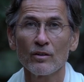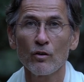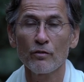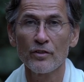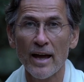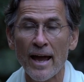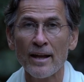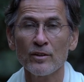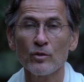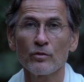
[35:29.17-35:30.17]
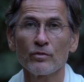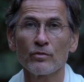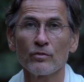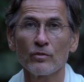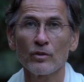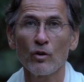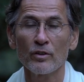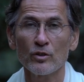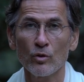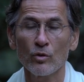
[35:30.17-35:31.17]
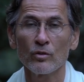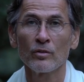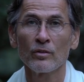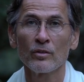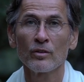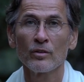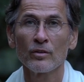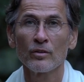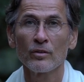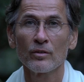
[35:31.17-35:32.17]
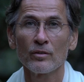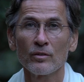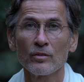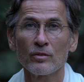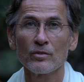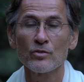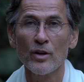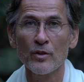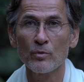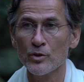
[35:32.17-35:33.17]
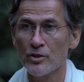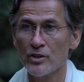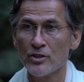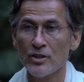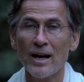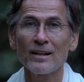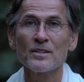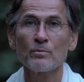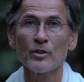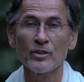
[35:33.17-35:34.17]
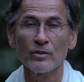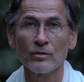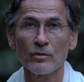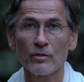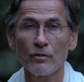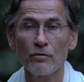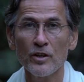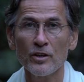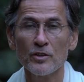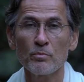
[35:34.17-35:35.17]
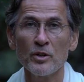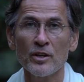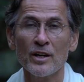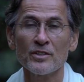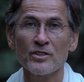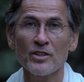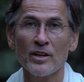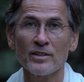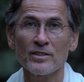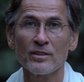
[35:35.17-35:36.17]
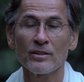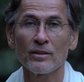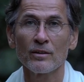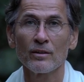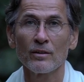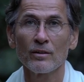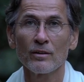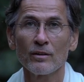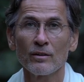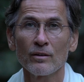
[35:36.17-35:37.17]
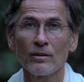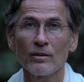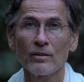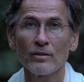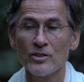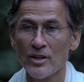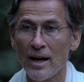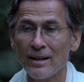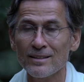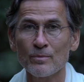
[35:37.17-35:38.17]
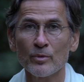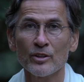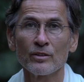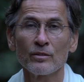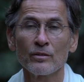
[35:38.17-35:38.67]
of the end of, of it all. So in other words, this ultimate fear is being exercised. This ultimate